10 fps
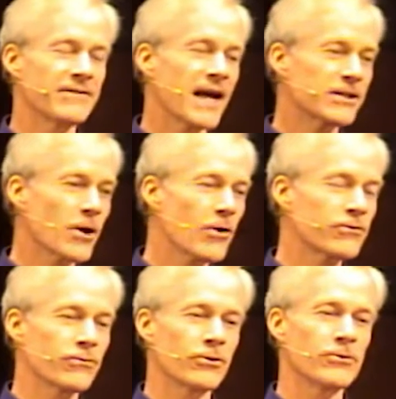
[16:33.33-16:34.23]
That's all
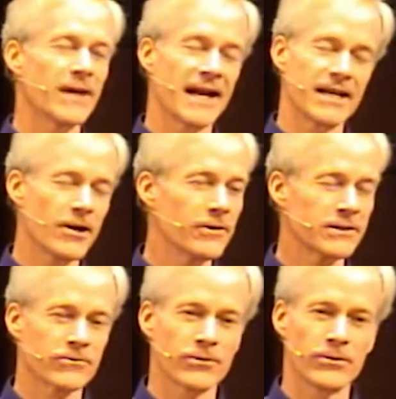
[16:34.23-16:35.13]
true, and I know
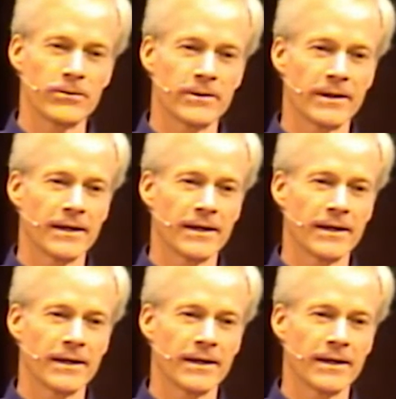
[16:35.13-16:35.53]
it's true.